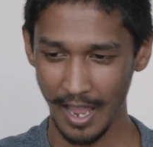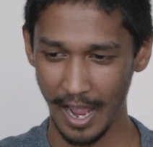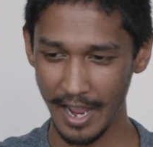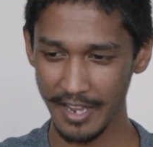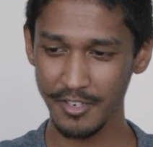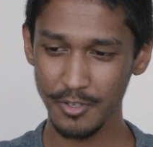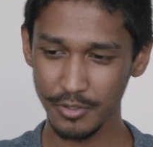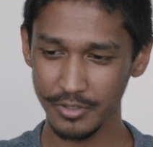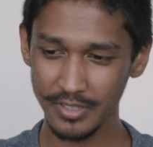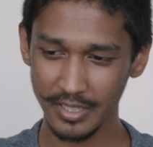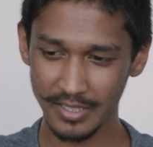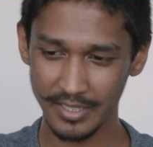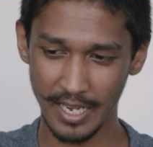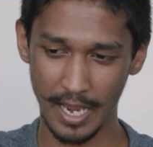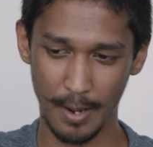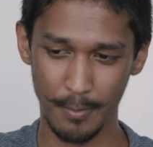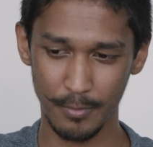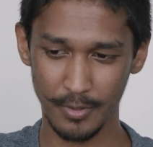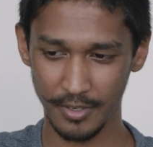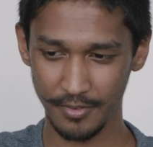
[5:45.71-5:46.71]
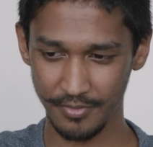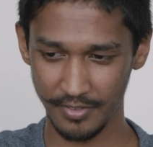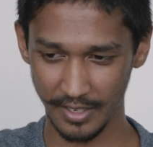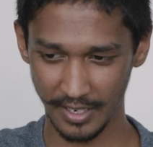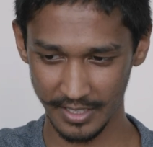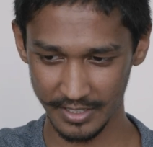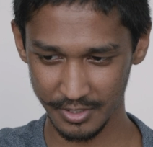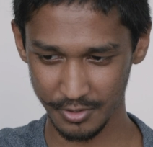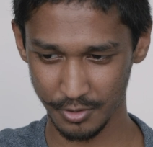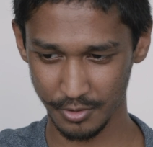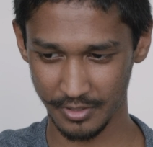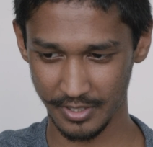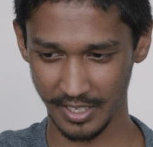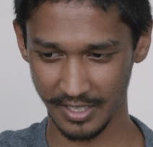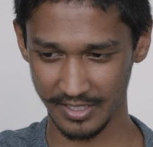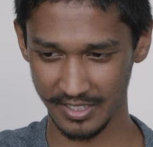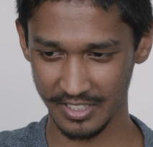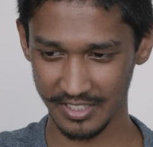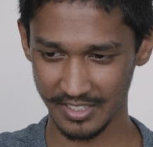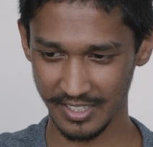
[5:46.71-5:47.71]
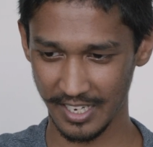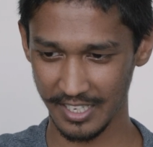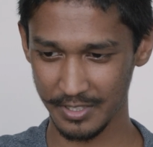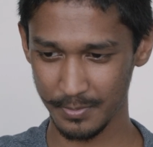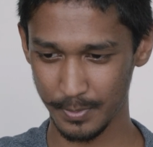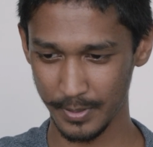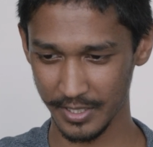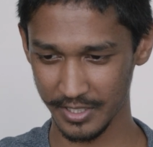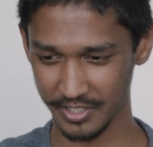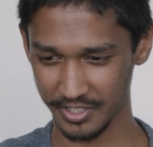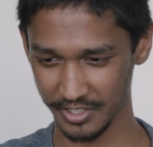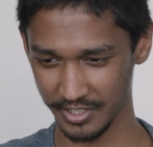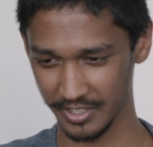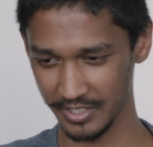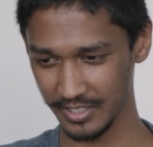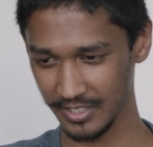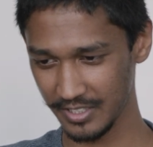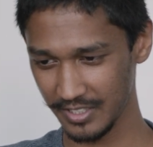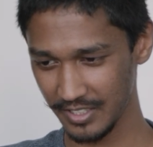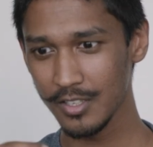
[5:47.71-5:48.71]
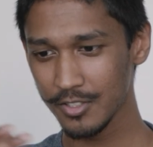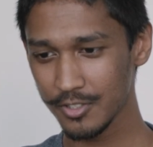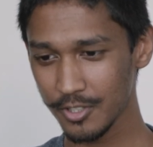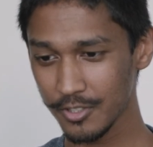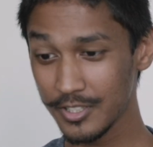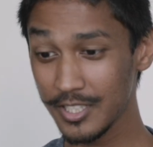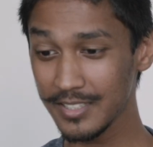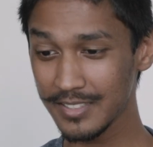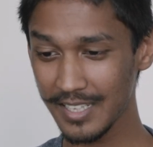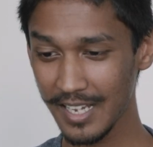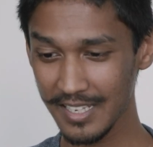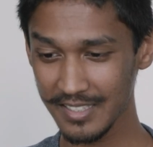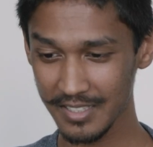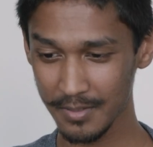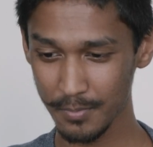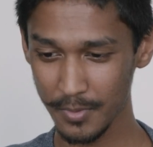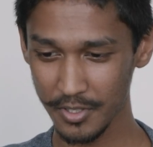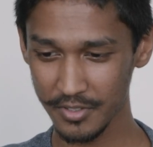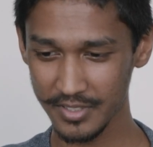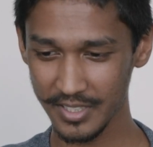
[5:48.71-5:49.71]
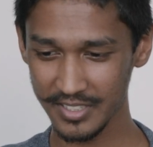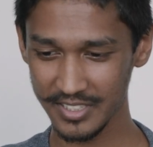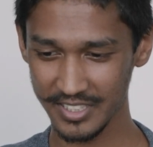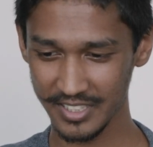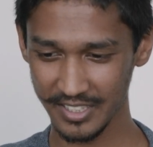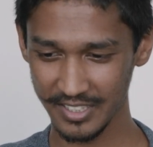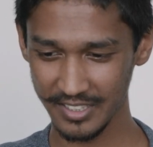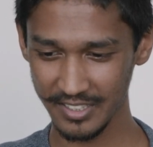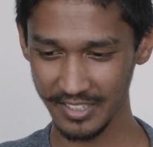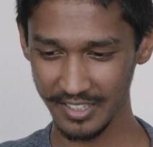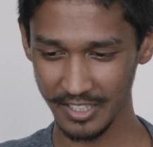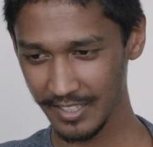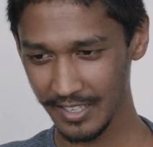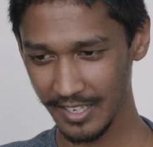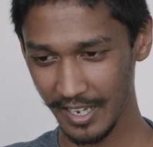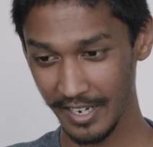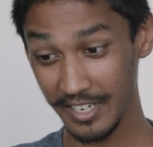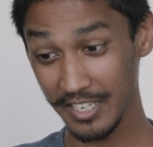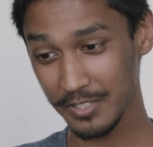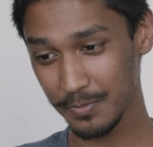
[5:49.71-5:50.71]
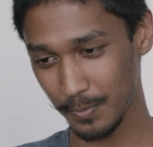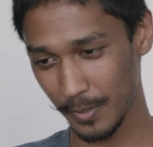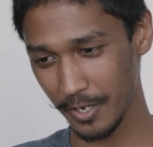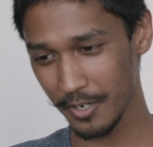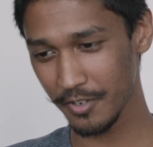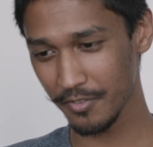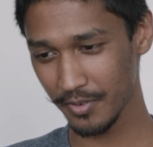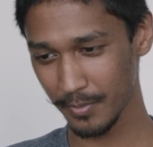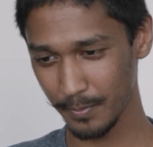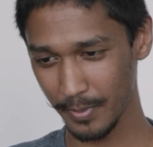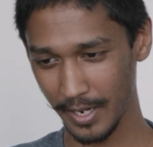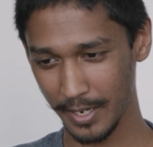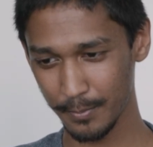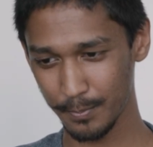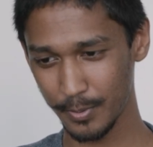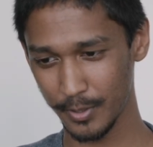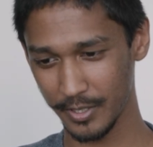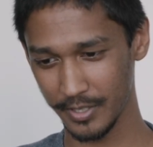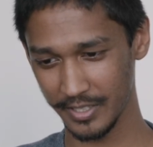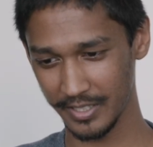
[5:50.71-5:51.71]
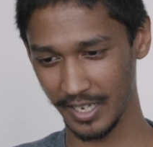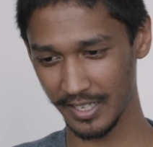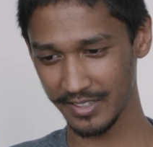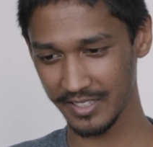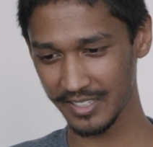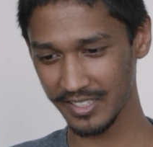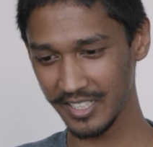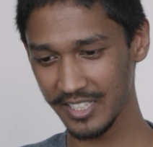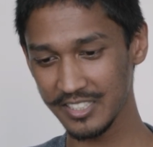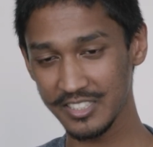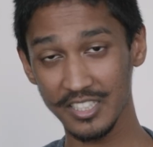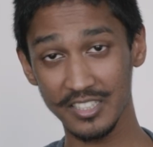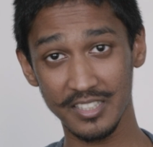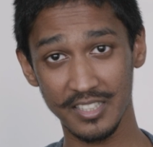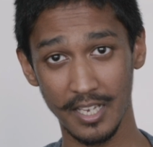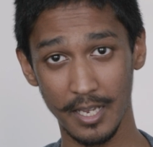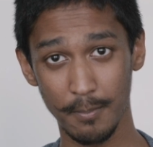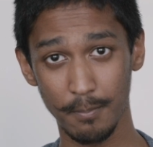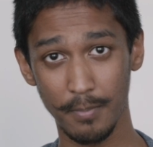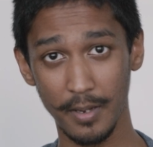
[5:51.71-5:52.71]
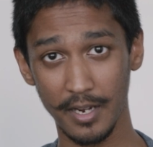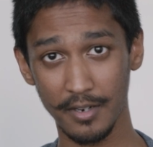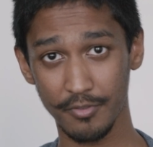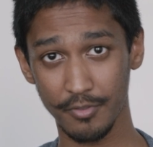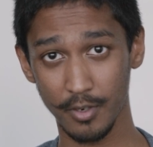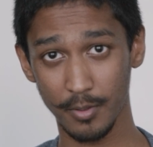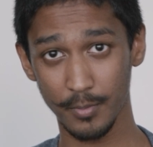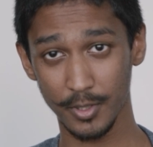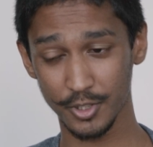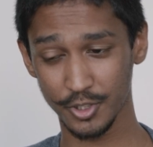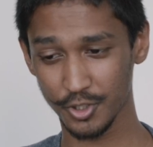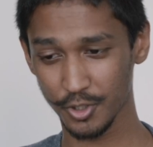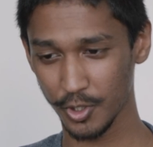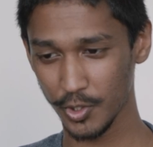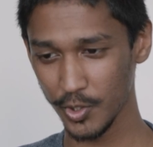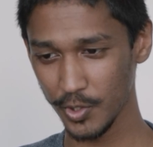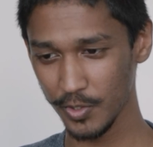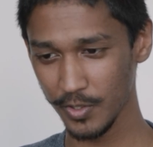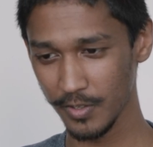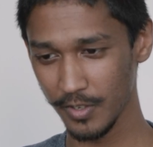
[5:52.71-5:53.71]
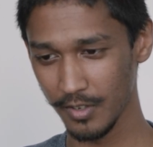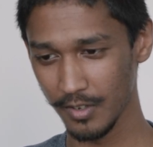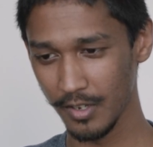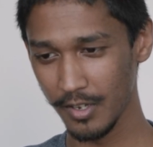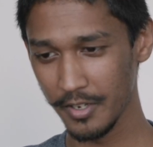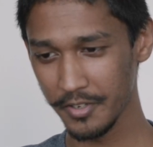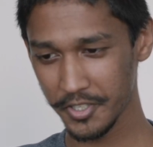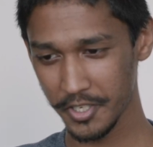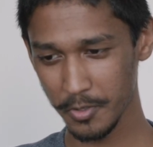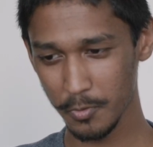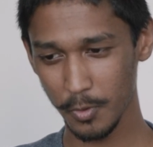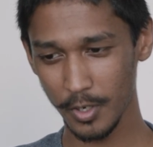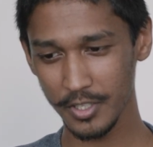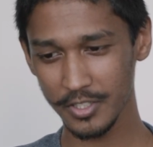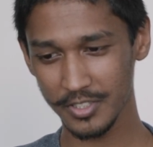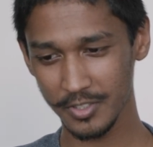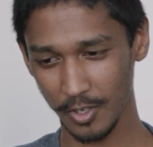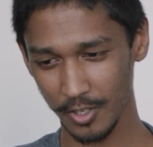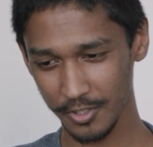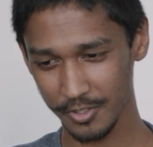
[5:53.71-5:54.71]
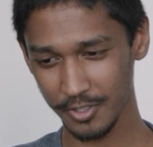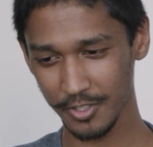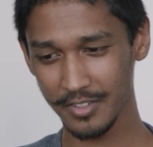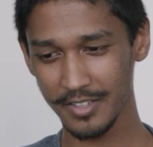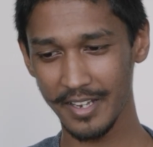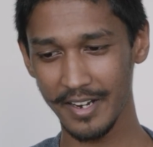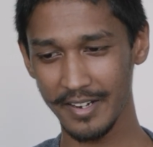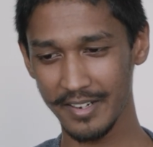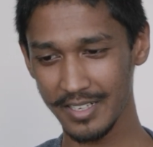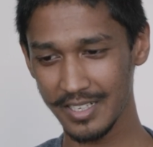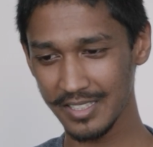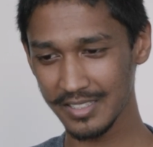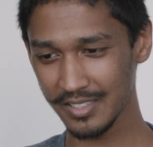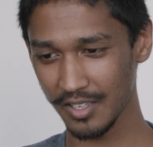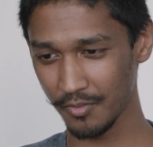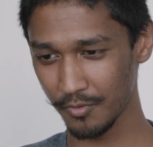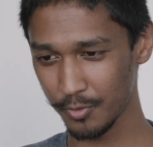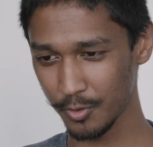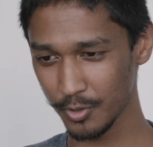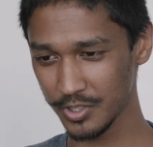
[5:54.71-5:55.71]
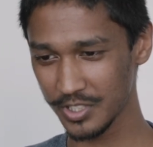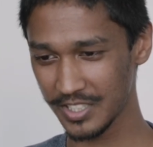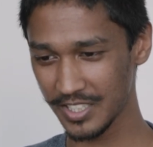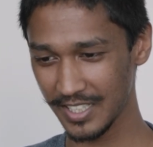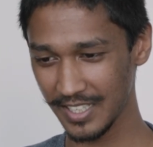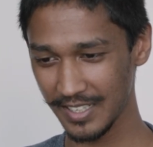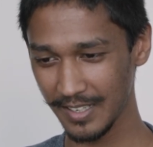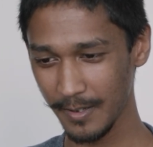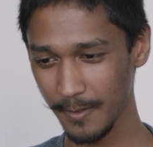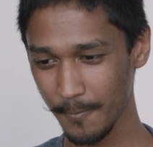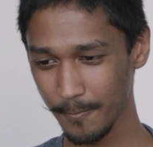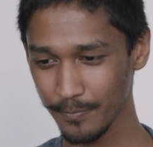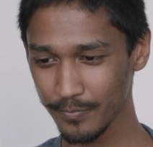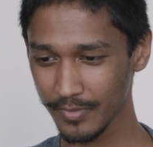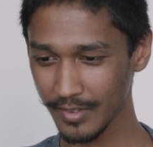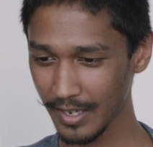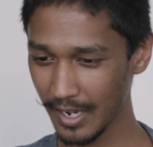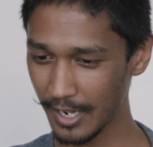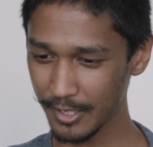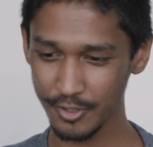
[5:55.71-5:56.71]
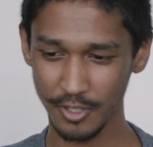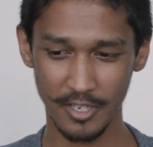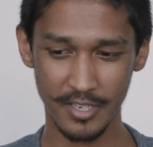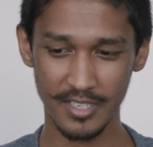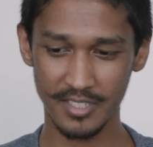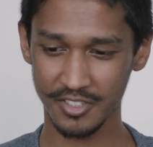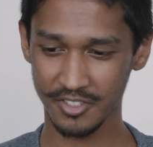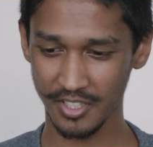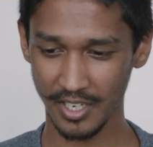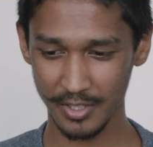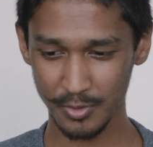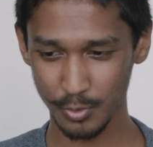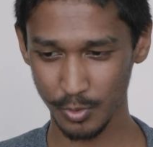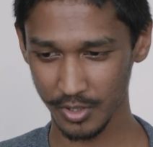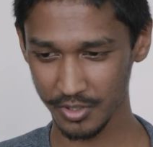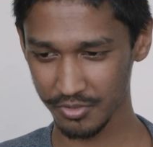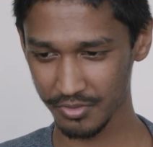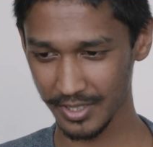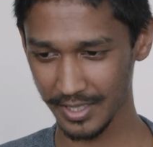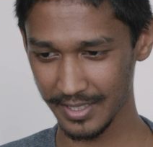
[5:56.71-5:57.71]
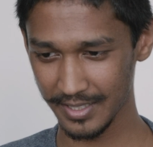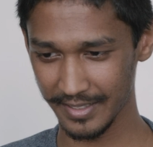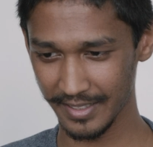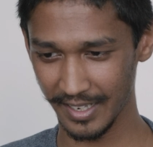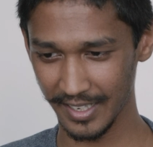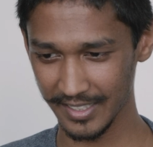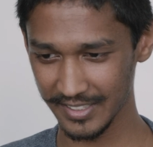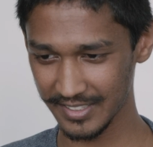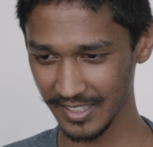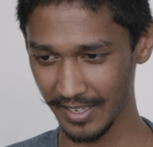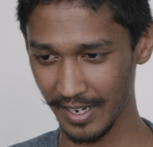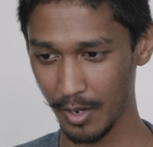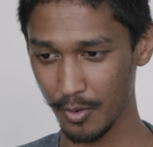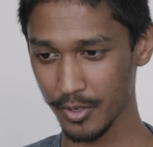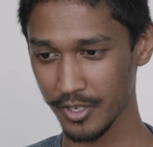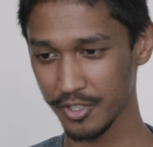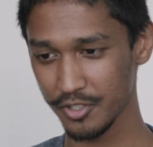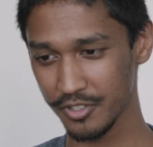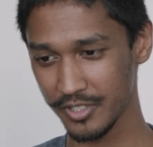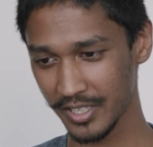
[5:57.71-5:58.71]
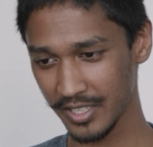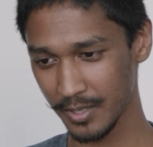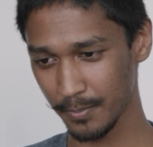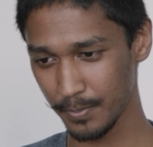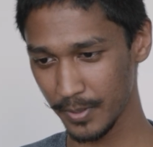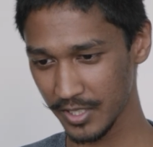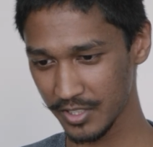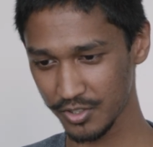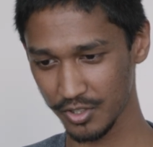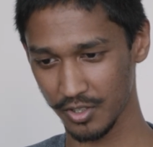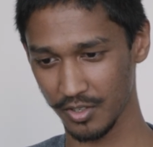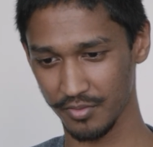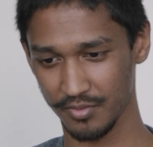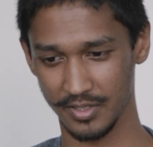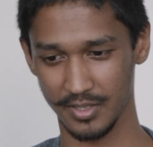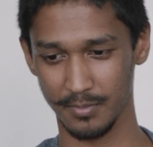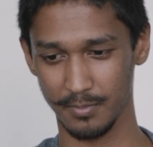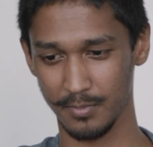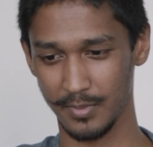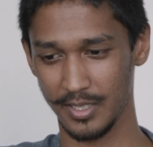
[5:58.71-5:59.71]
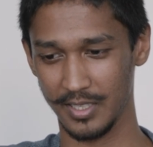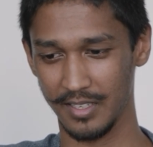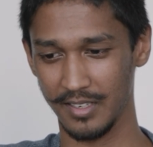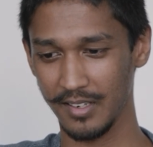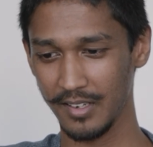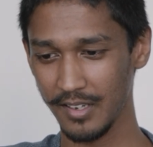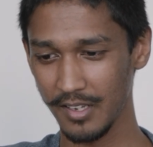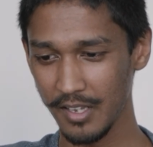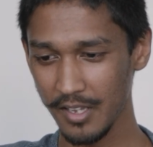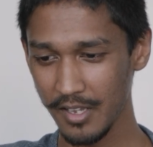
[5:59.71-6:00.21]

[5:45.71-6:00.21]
I used the camera flash to take this guy's picture. So this guy's a musician and he's part of a band party. I think he just came back from a show. He was also there eating some fuchka. I thought his dress was really nice and I wanted to take a picture of him, but